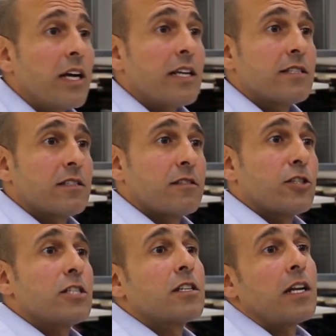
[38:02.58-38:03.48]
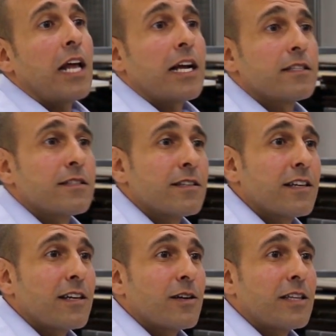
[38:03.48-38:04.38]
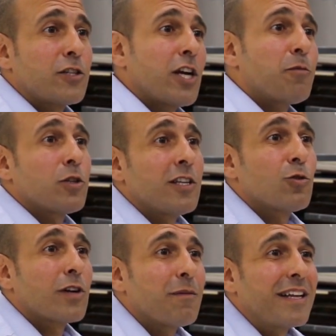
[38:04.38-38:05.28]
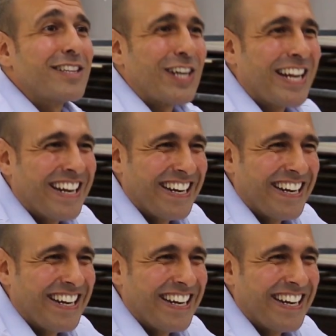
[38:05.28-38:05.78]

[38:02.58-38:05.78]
guys, just relax. The J-Bot need to come and drill.